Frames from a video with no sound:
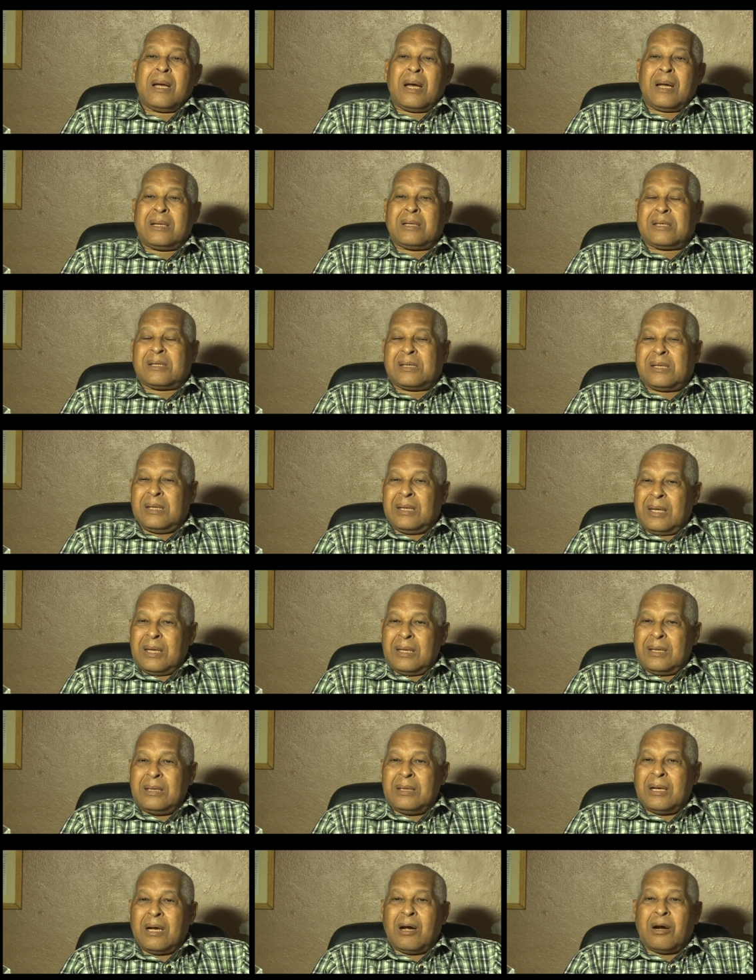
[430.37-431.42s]
and
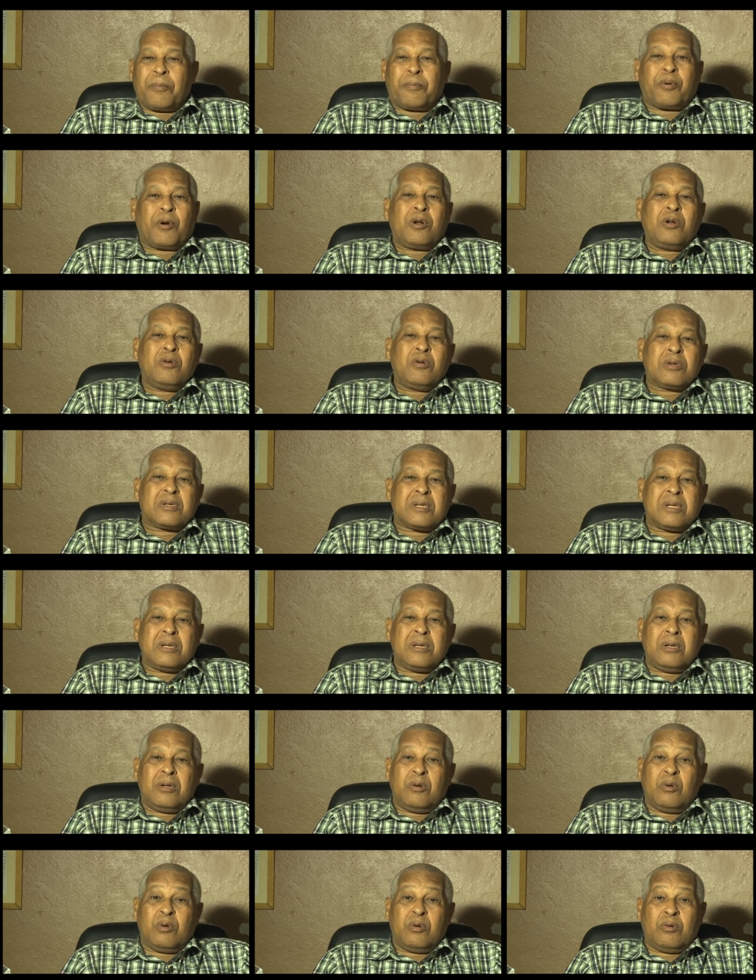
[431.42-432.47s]
singing or
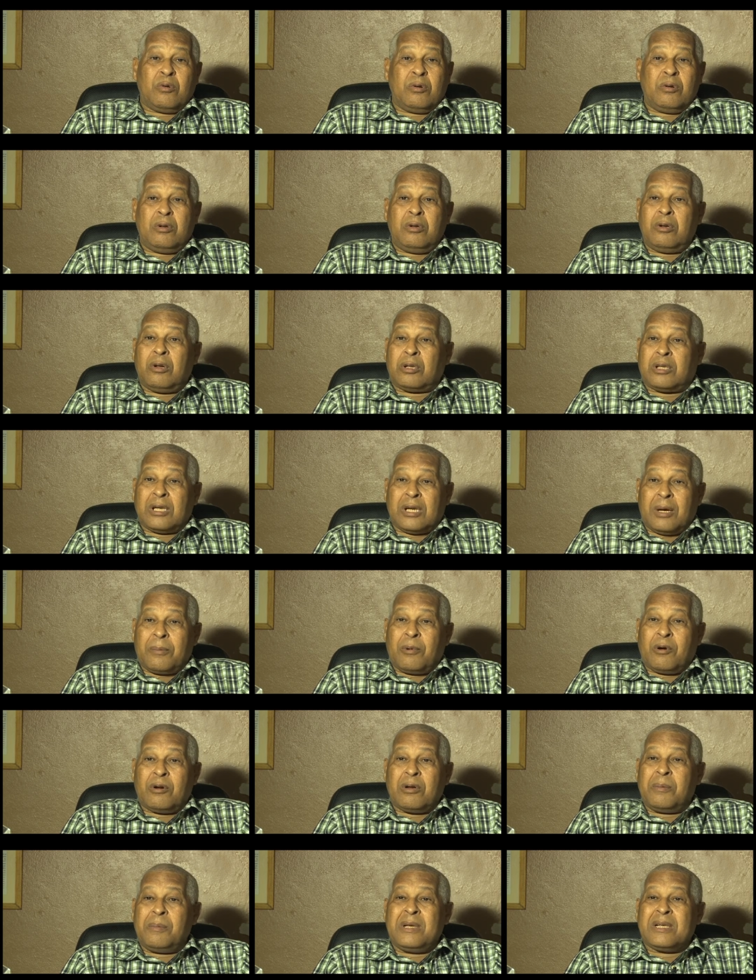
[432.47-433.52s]
producing don't know nothing
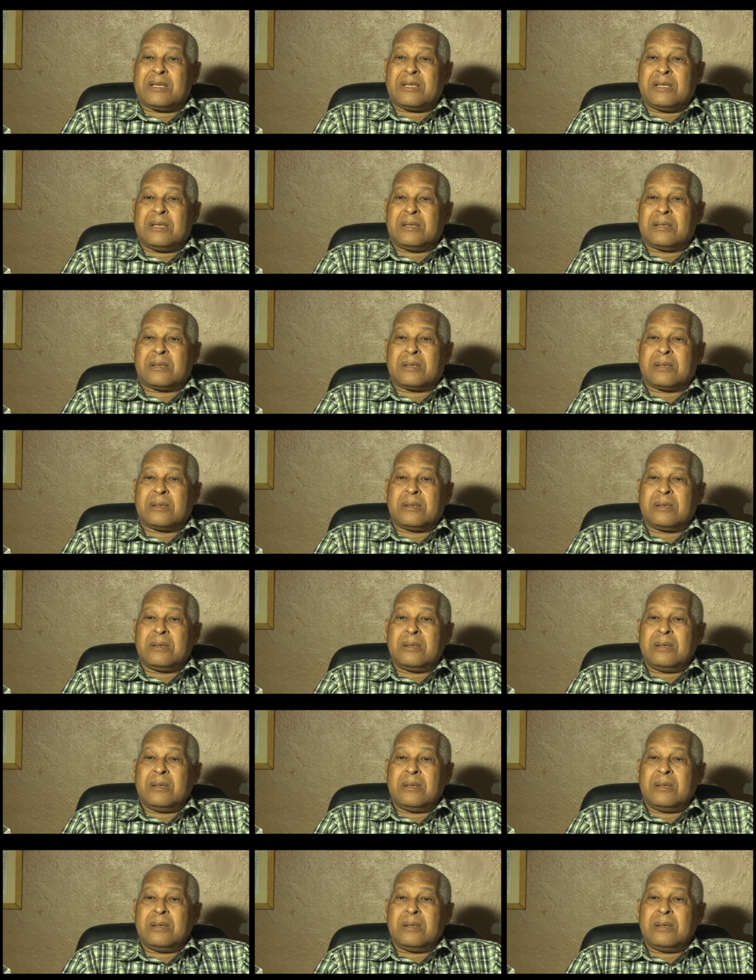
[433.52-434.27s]
about the business.